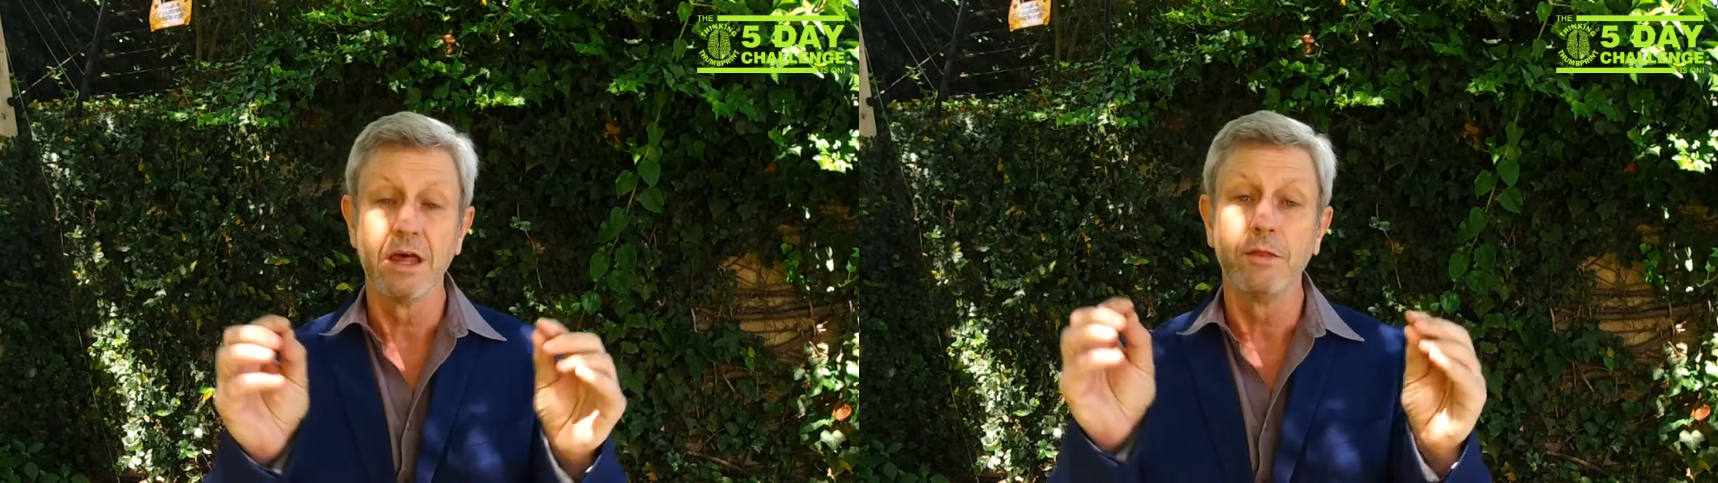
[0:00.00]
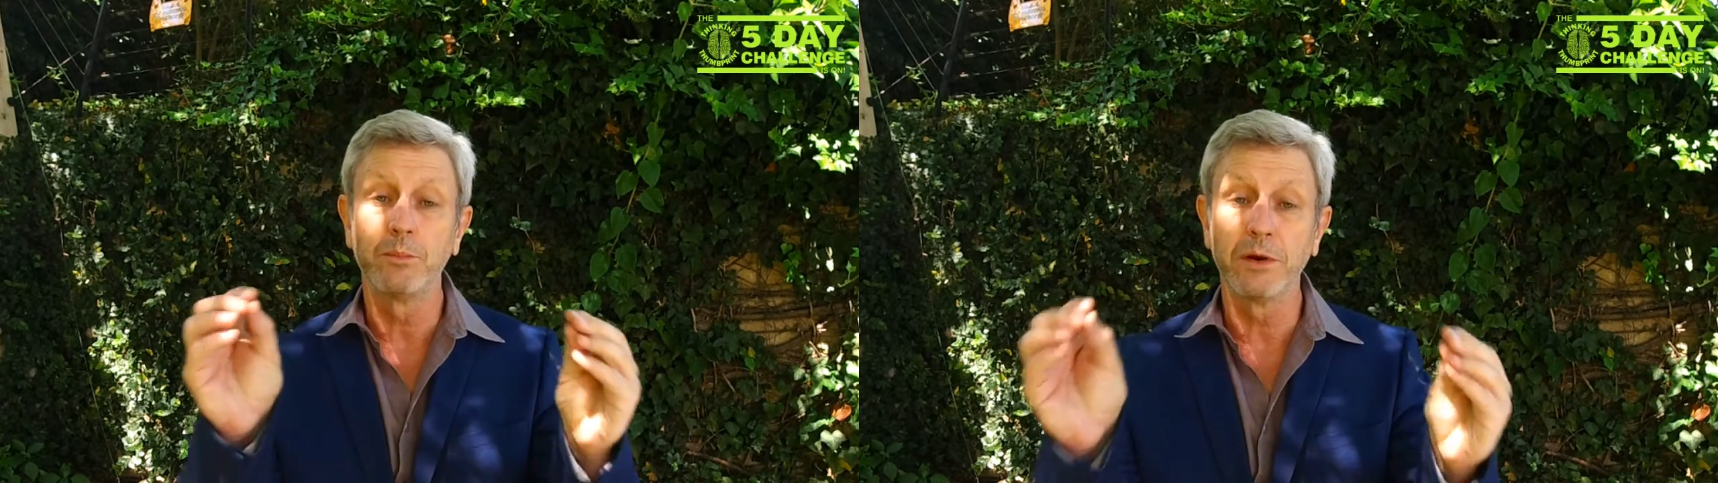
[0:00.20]

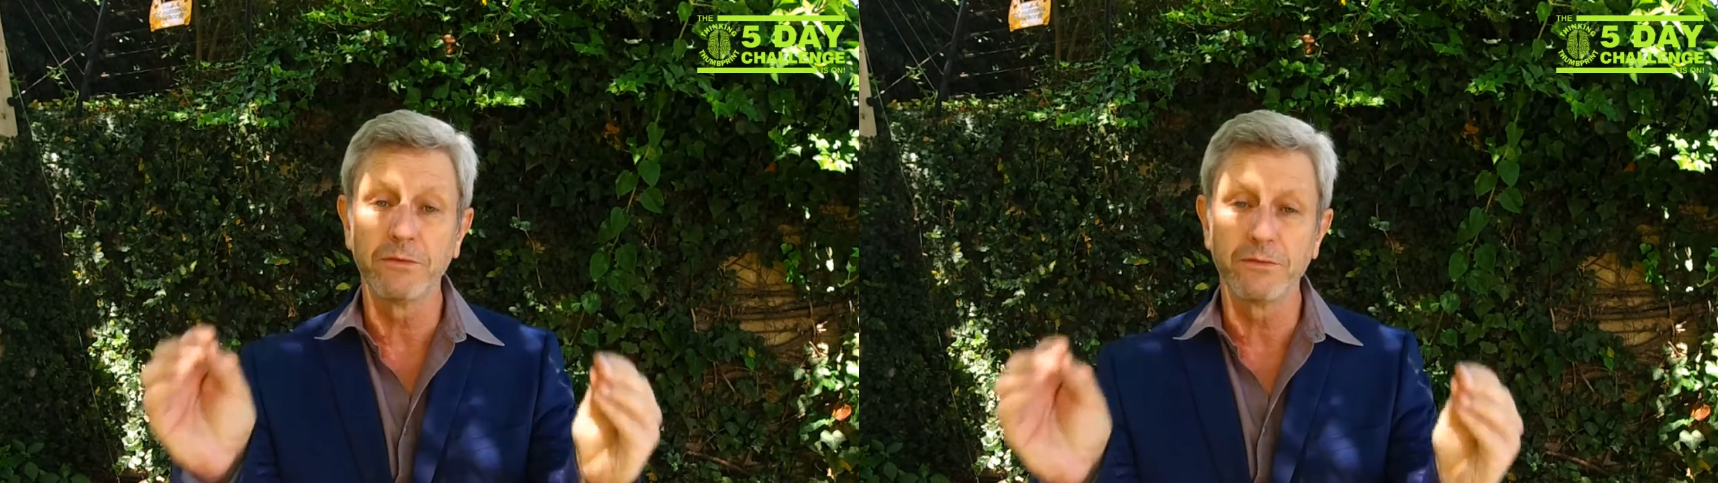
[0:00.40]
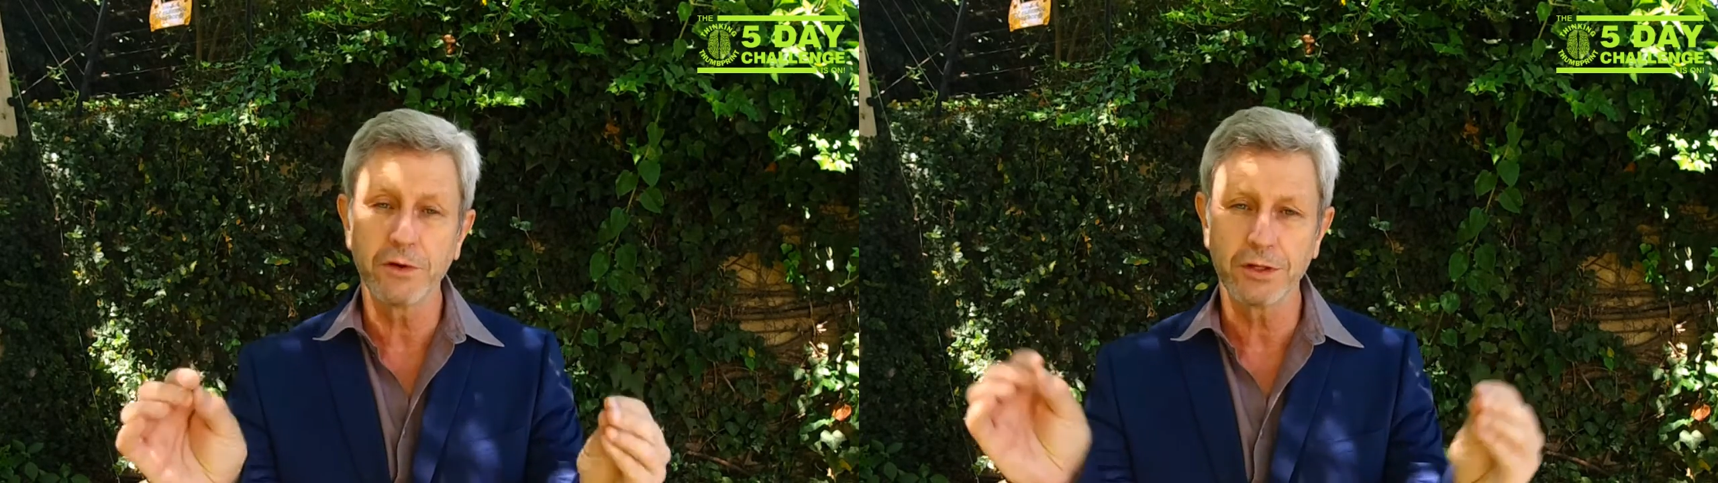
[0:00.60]
the
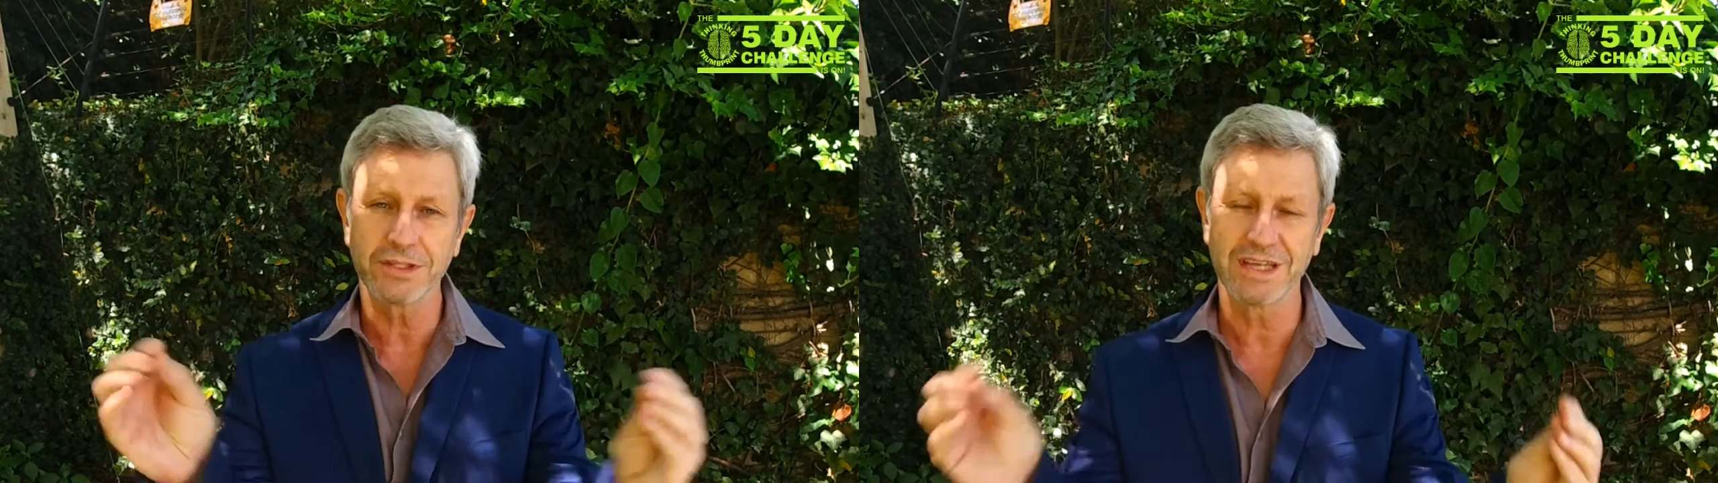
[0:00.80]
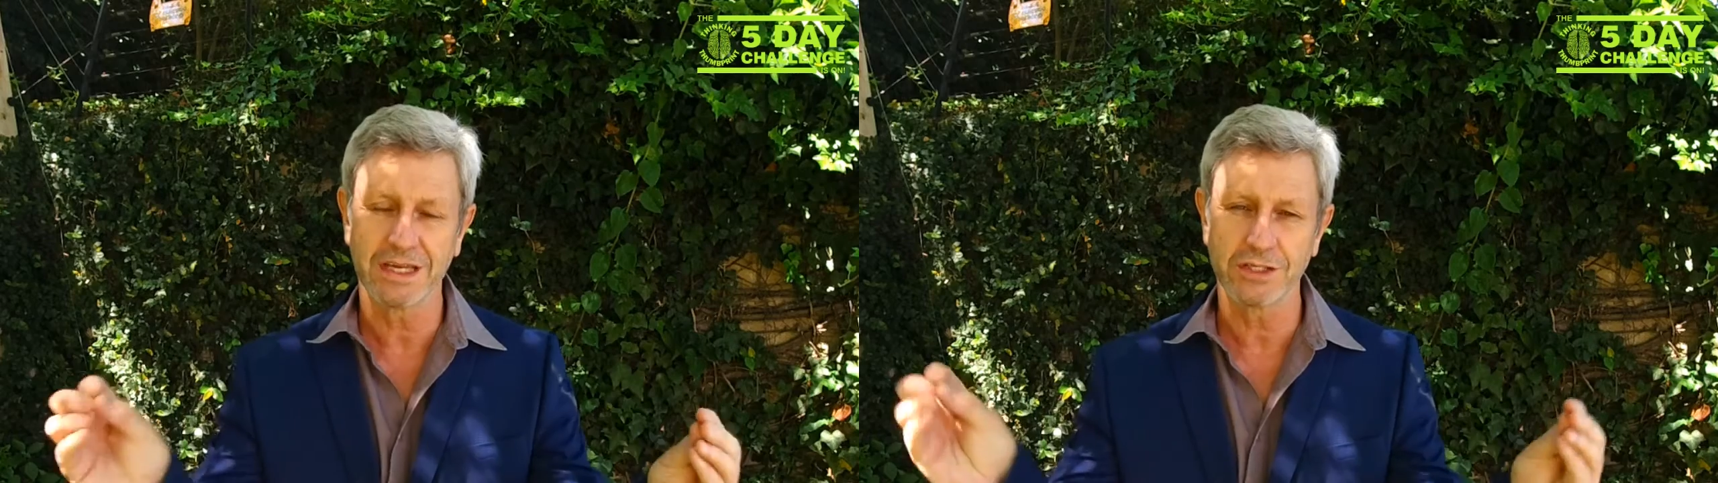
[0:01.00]
preferred
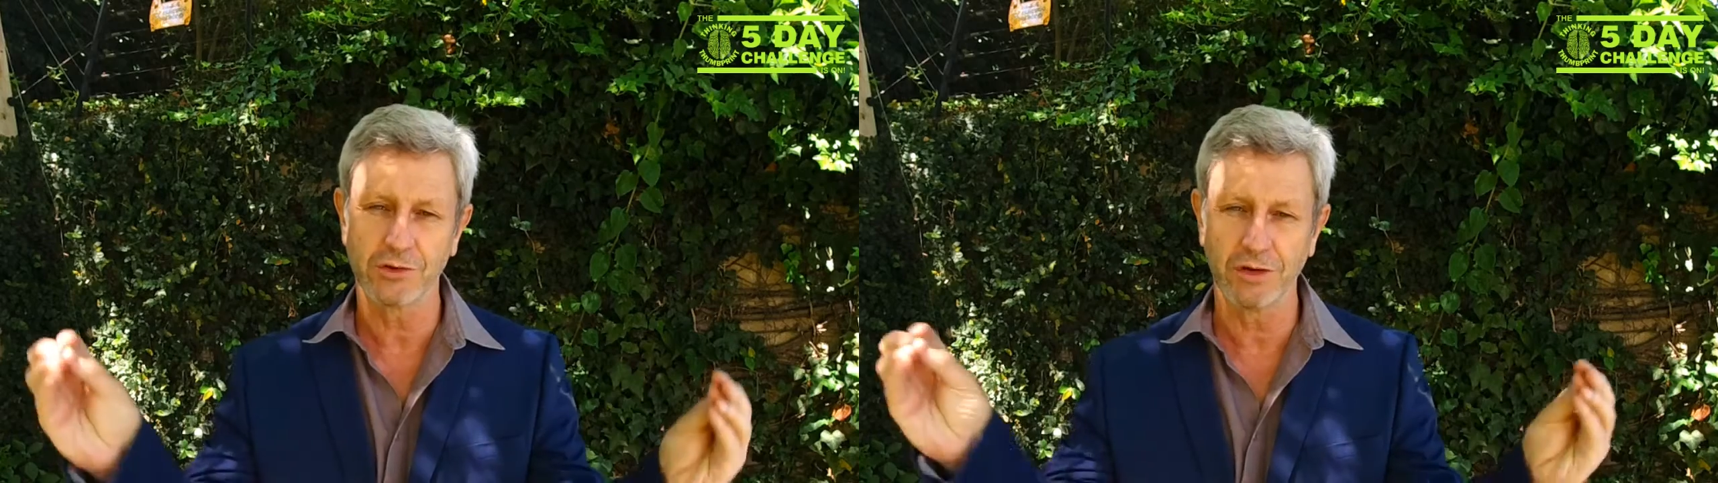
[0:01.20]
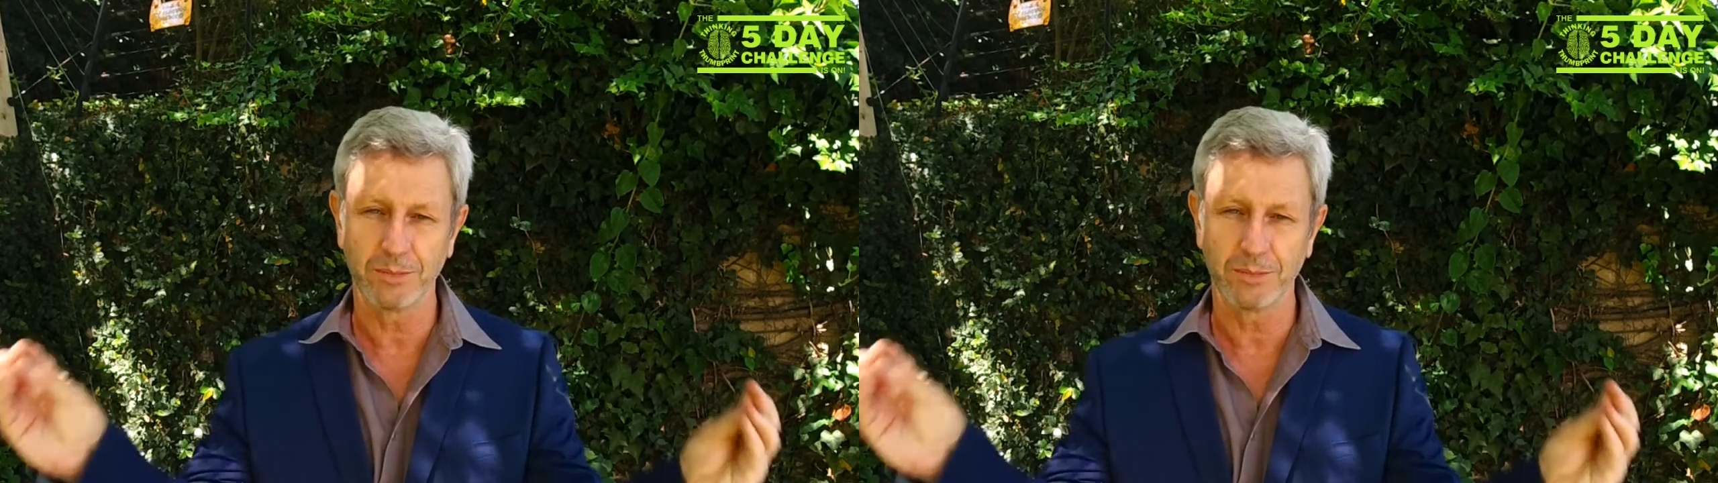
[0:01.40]
sensory